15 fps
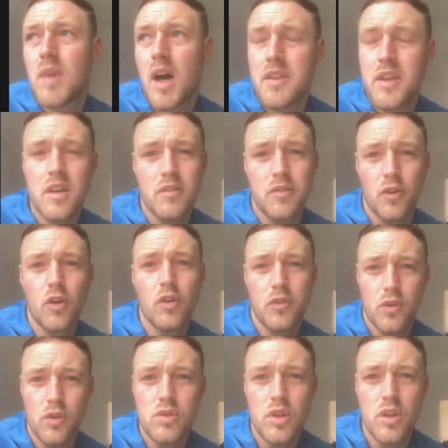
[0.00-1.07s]
I think
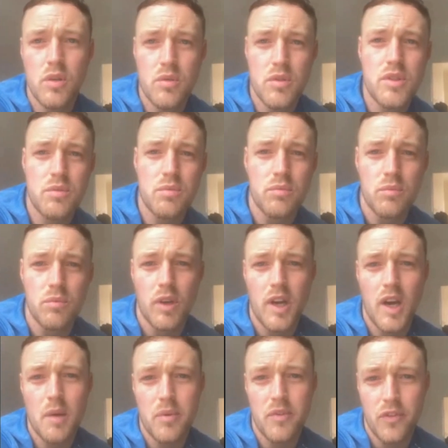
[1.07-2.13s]
4-4-2 is what
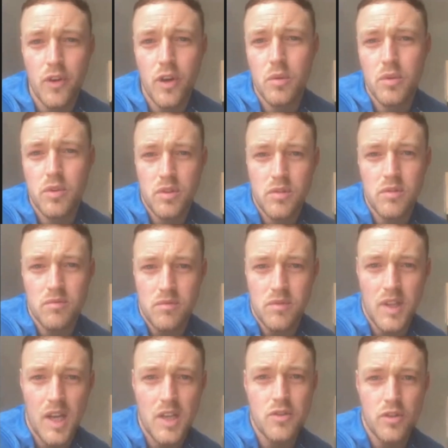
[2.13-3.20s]
I prefer, was
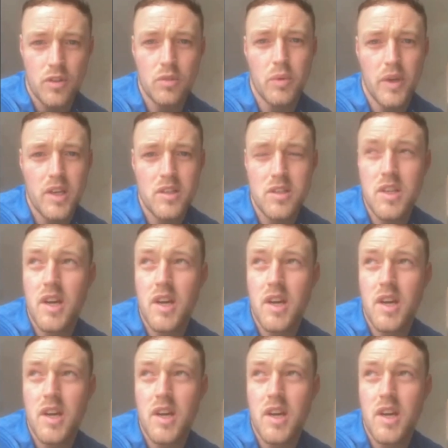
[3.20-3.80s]
natural wingers.